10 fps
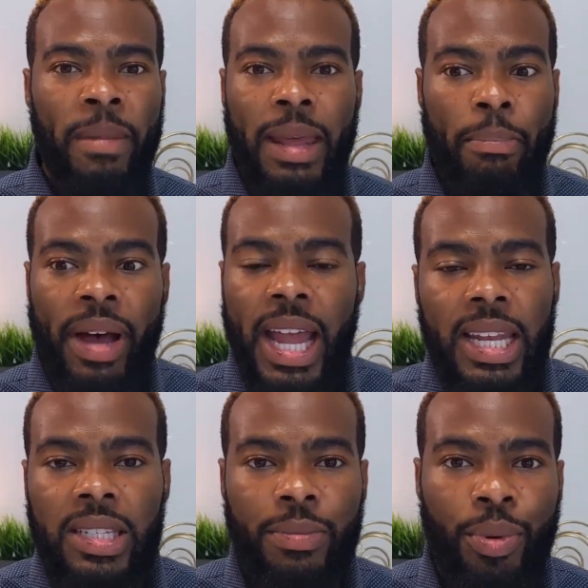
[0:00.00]
And
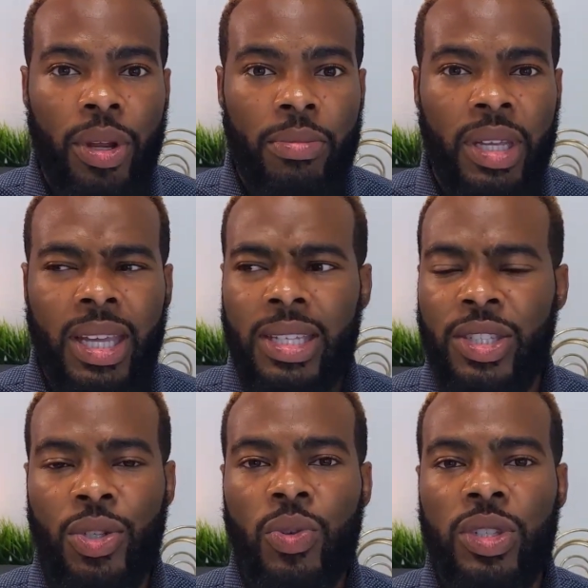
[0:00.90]
buy-in is important because
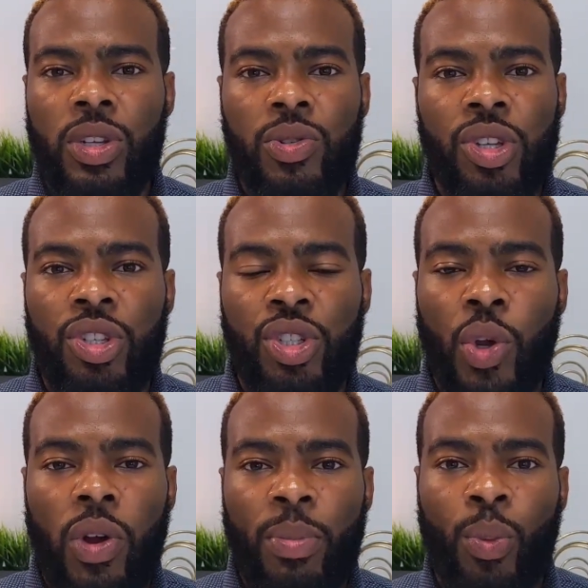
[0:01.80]
students don't just
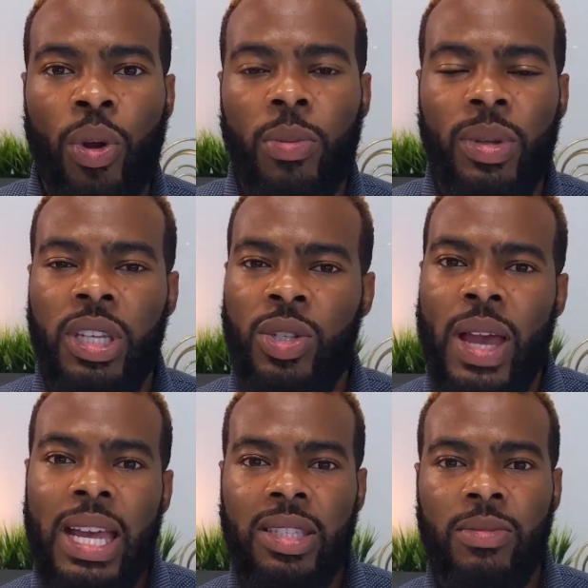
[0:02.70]
show up and work because you
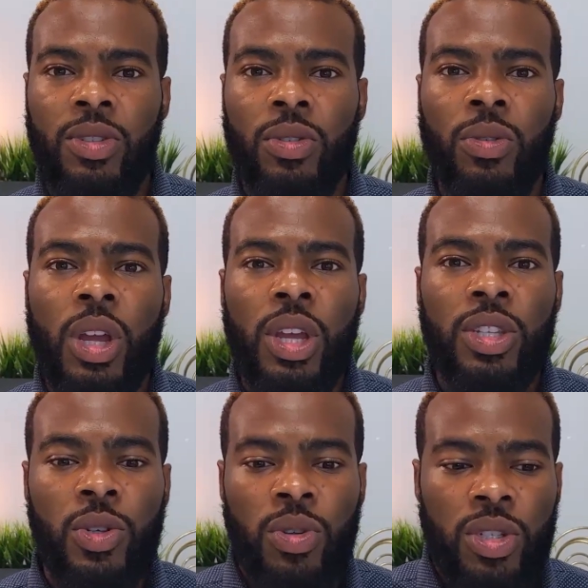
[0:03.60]
ask them to.
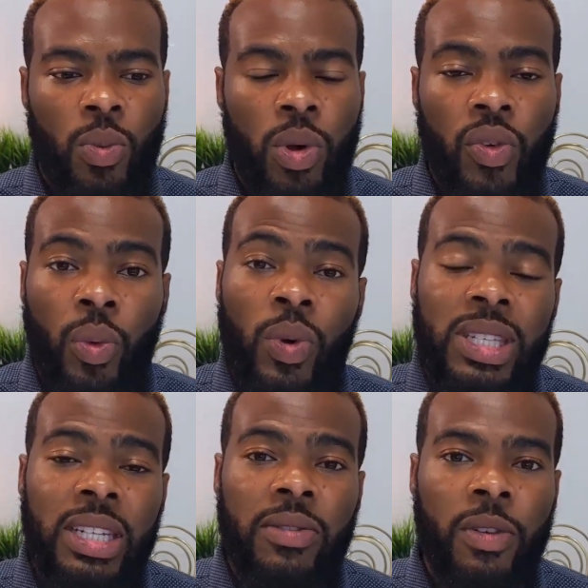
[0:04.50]
Students are wondering
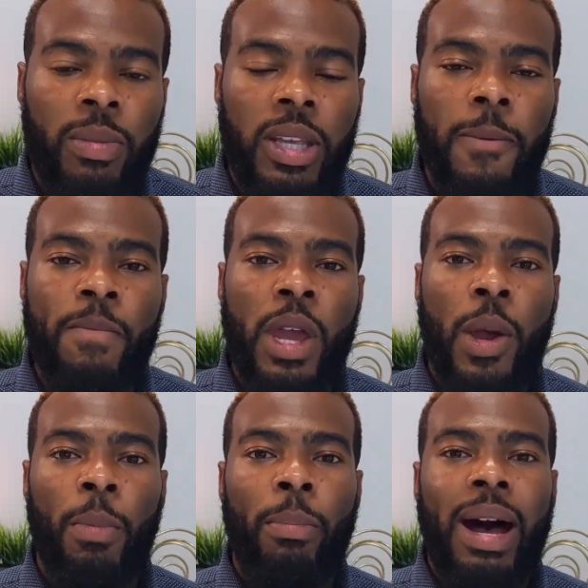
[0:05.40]
what's in it for me.
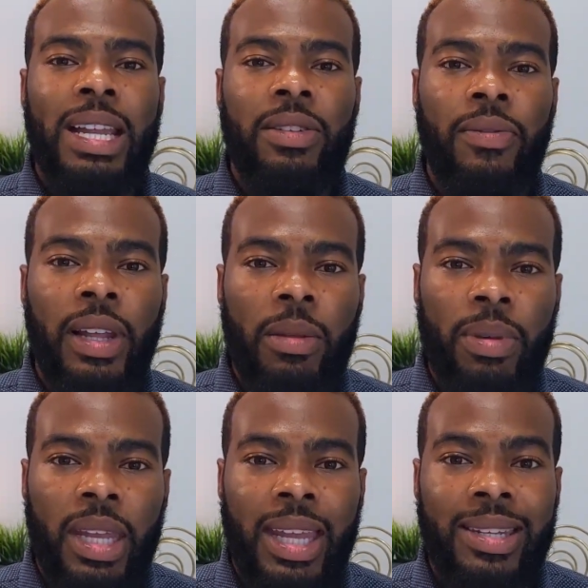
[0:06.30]
But by
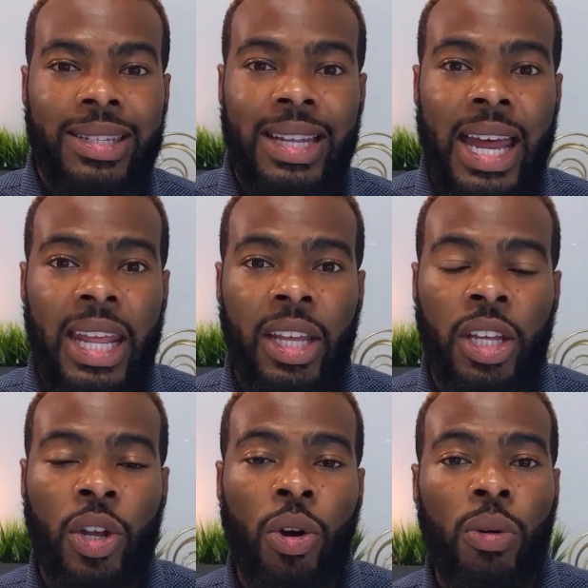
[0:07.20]
developing and designing
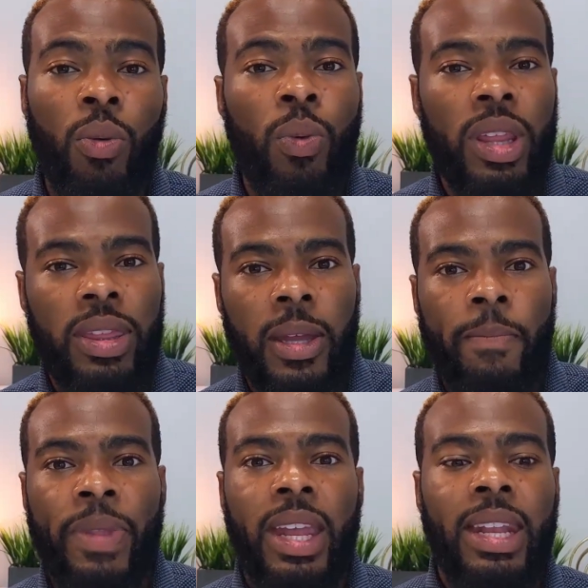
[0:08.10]
a goal with
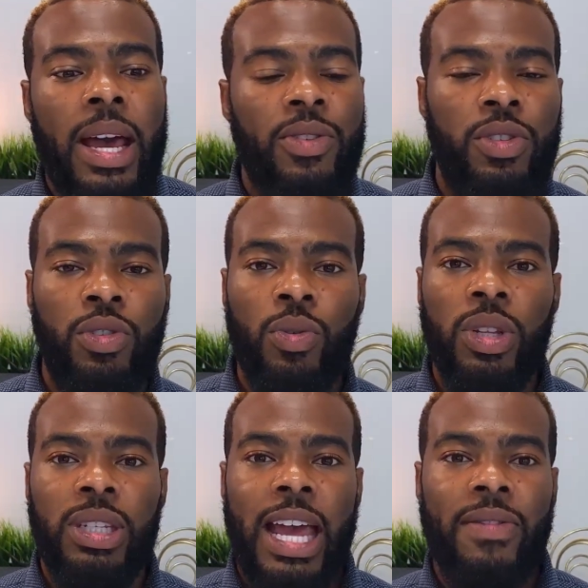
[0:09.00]
them, now
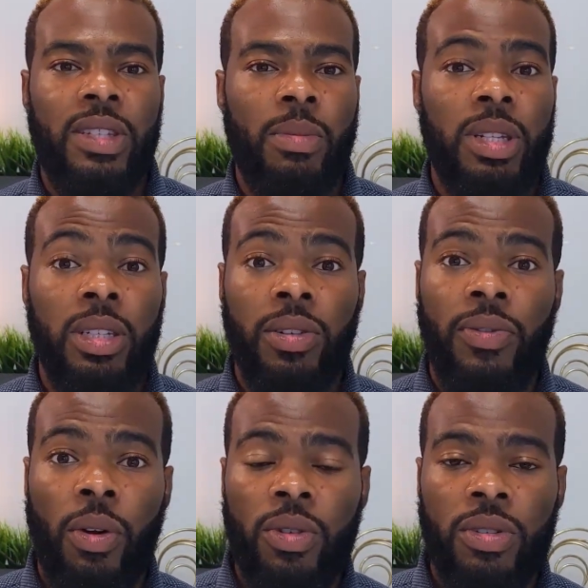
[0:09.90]
students have something to look
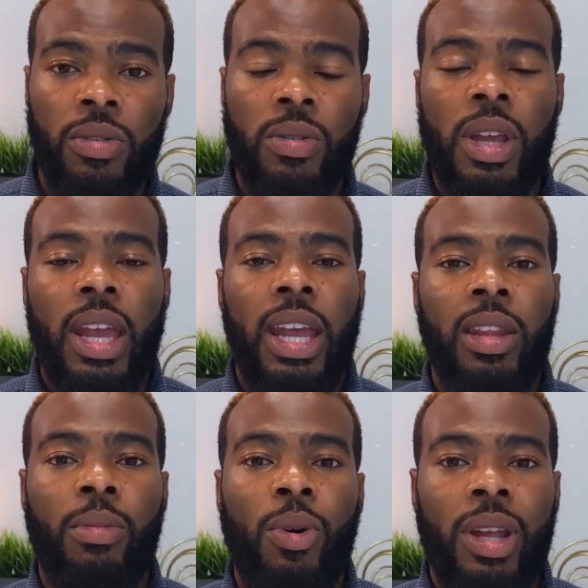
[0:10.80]
forward to and
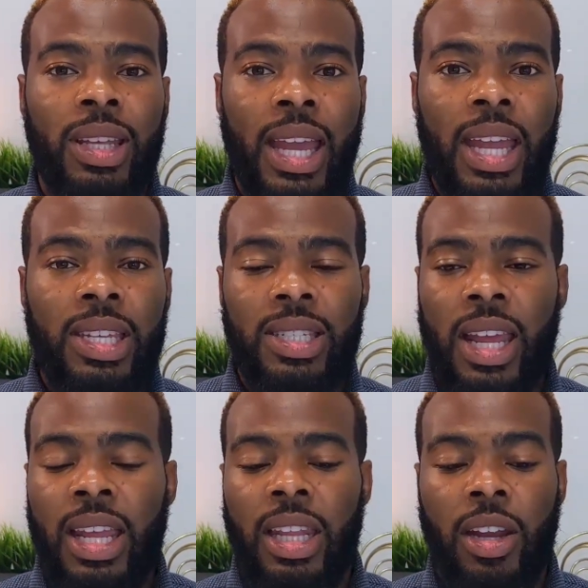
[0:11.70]
they're more engaged
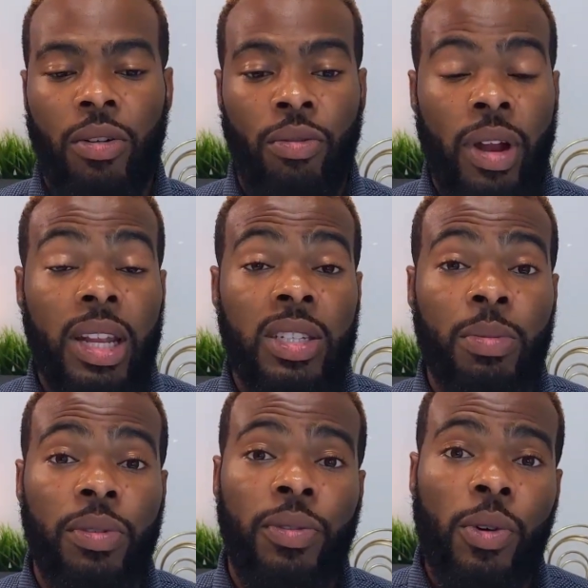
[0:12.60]
and they're ready to
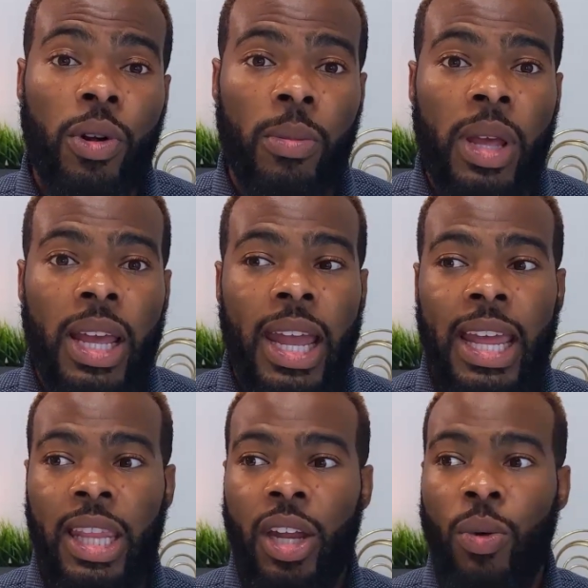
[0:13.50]
perform
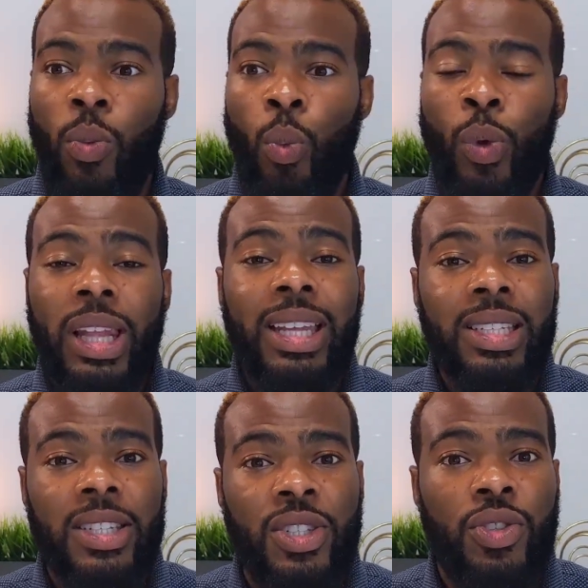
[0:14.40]
and they're willing
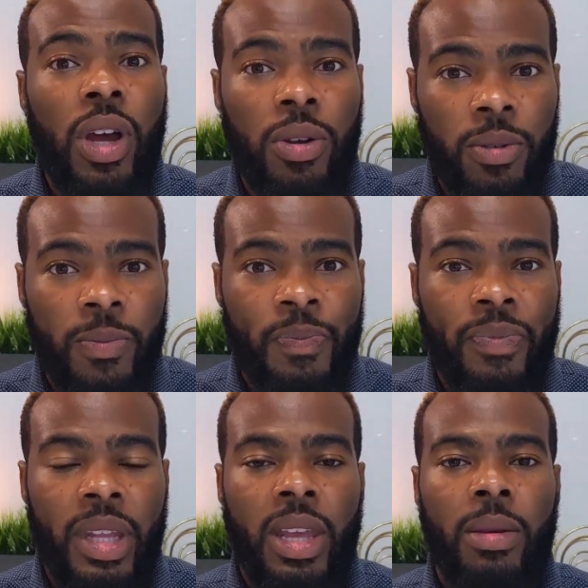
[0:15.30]
to struggle
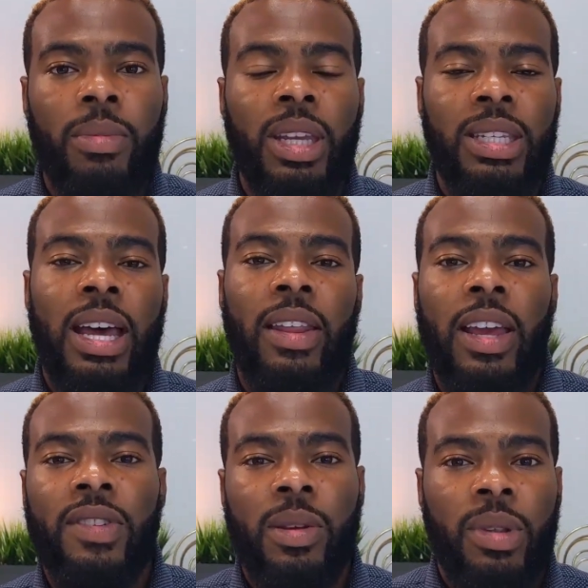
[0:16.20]
because now they
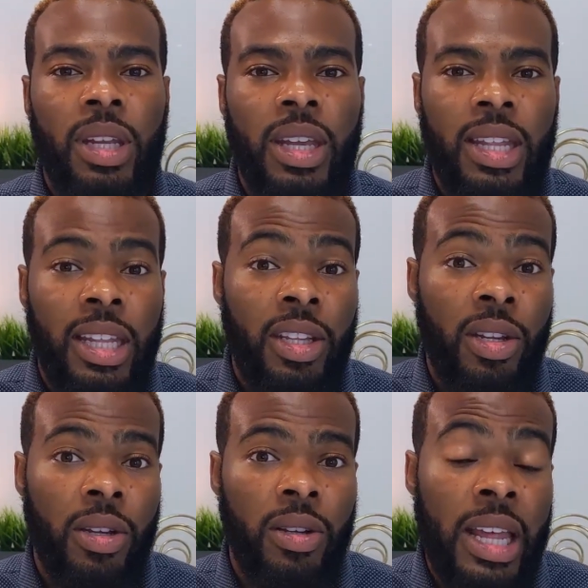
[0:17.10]
have something that
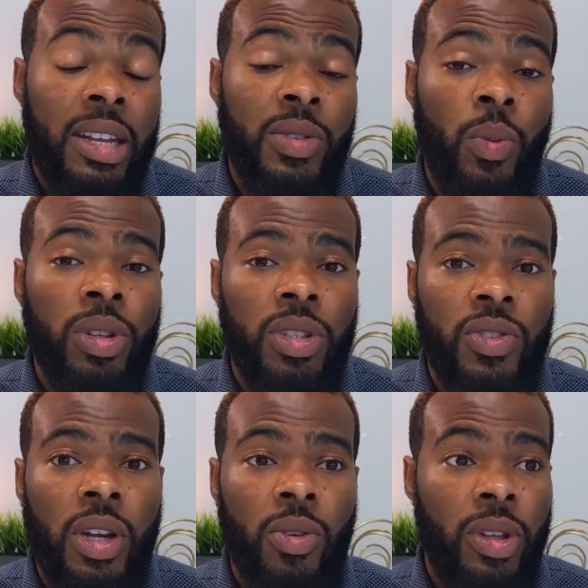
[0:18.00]
they're that is worth the
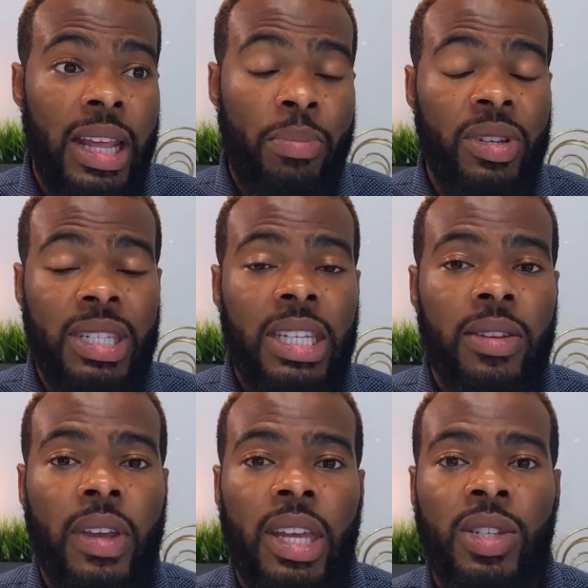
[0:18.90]
struggle that they
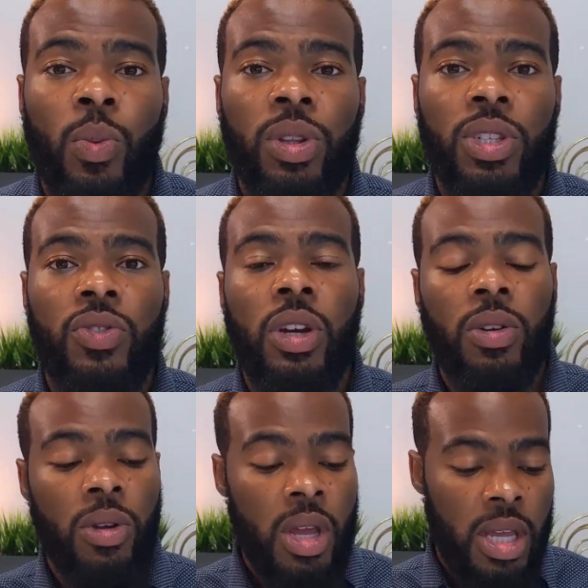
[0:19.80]
perceive is worth the
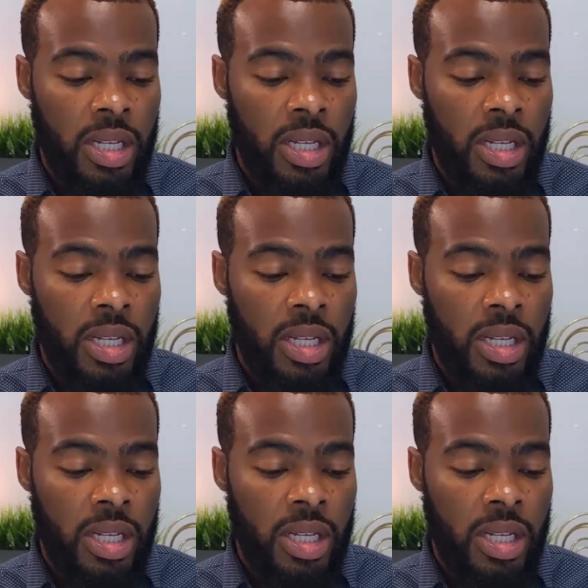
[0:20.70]
struggle.